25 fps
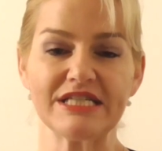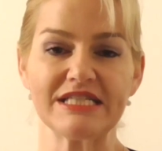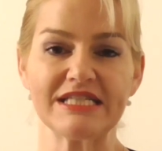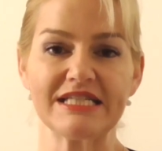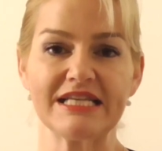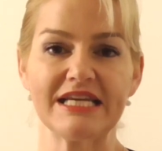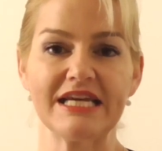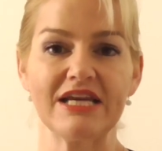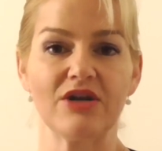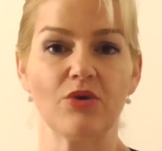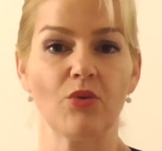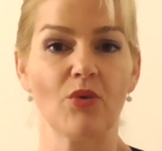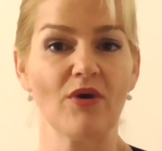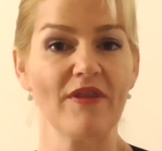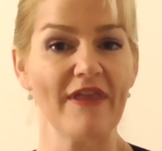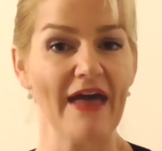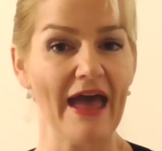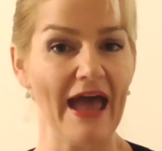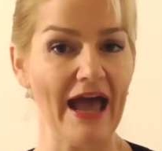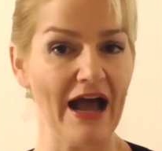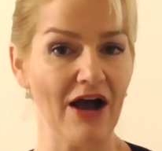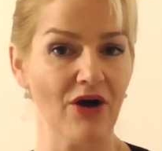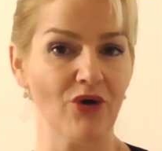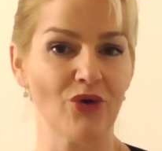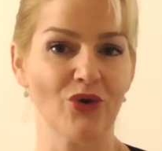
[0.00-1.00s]
skin
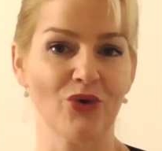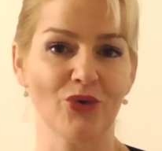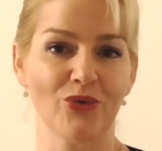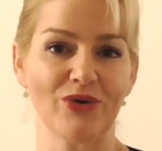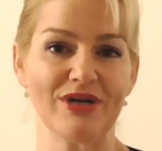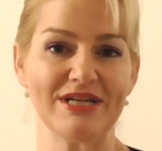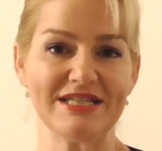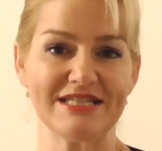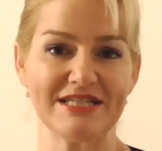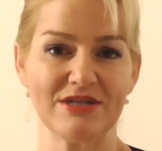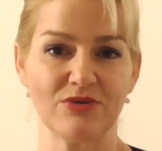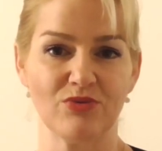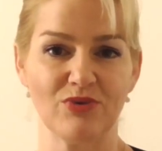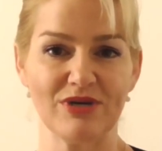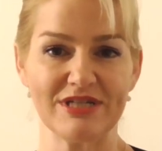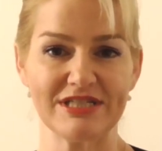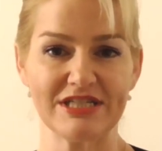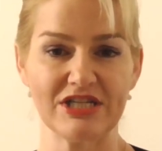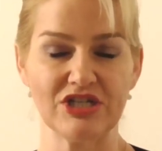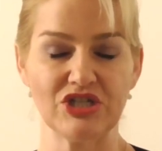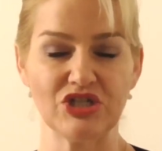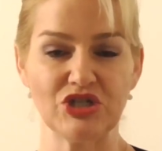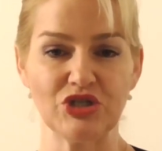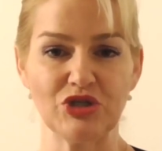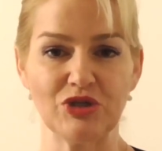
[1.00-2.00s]
without greasy
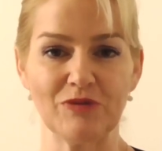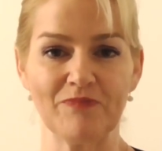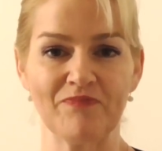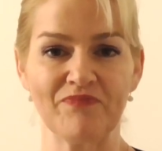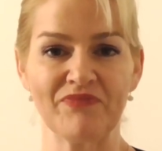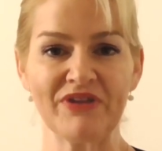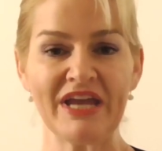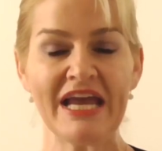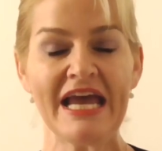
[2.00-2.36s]
residue.